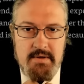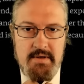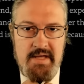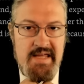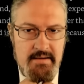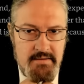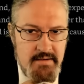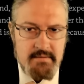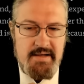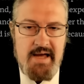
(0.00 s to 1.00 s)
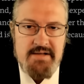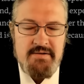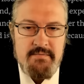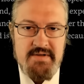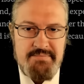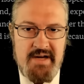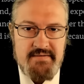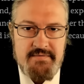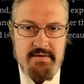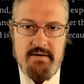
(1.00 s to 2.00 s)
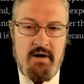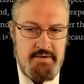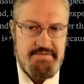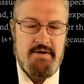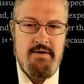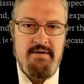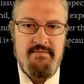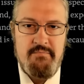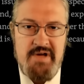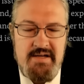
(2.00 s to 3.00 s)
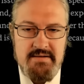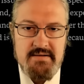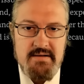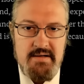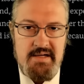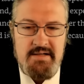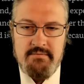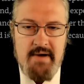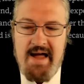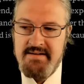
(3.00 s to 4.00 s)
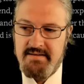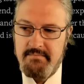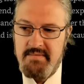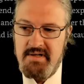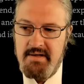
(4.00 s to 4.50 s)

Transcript: He literally has no respect for alternative opinions. He derides them.